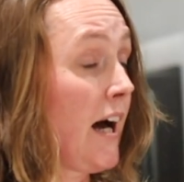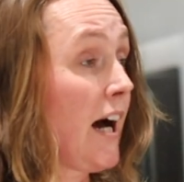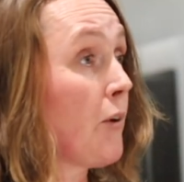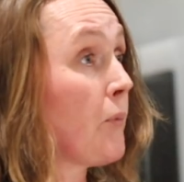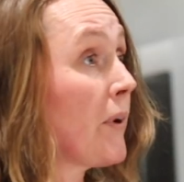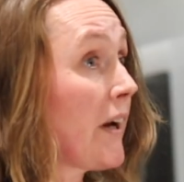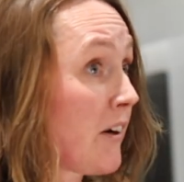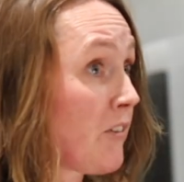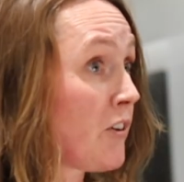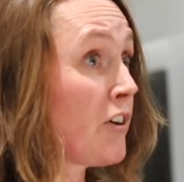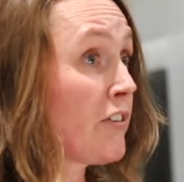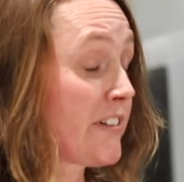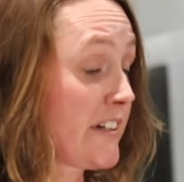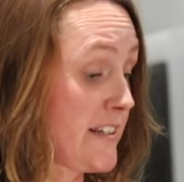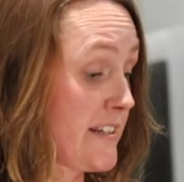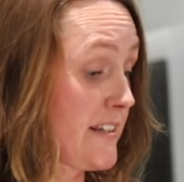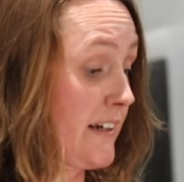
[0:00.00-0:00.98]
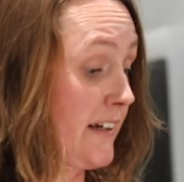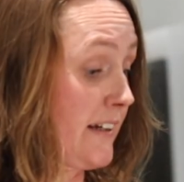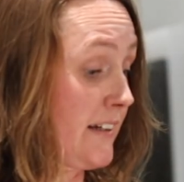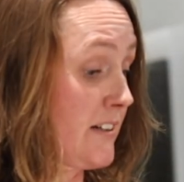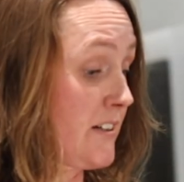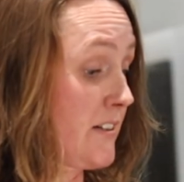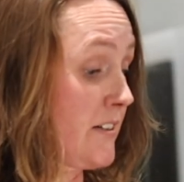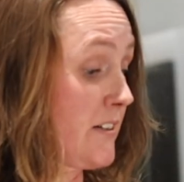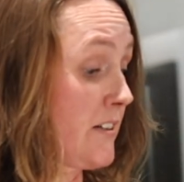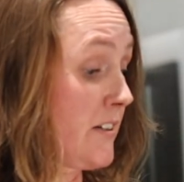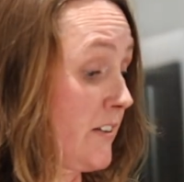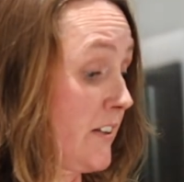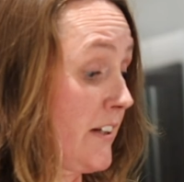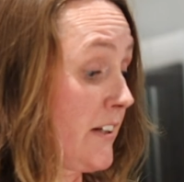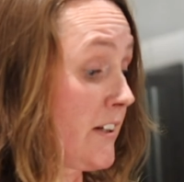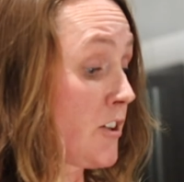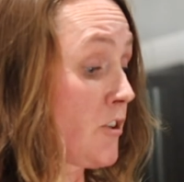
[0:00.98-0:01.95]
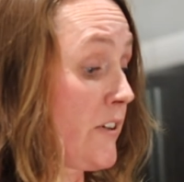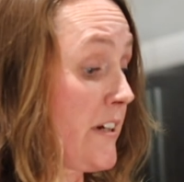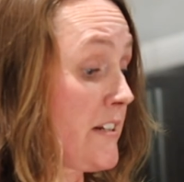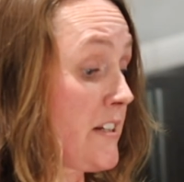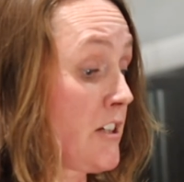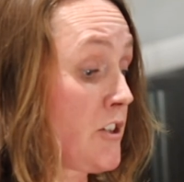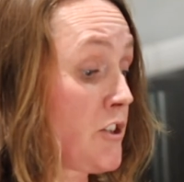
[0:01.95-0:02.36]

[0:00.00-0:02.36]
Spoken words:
And we are already seeing the increase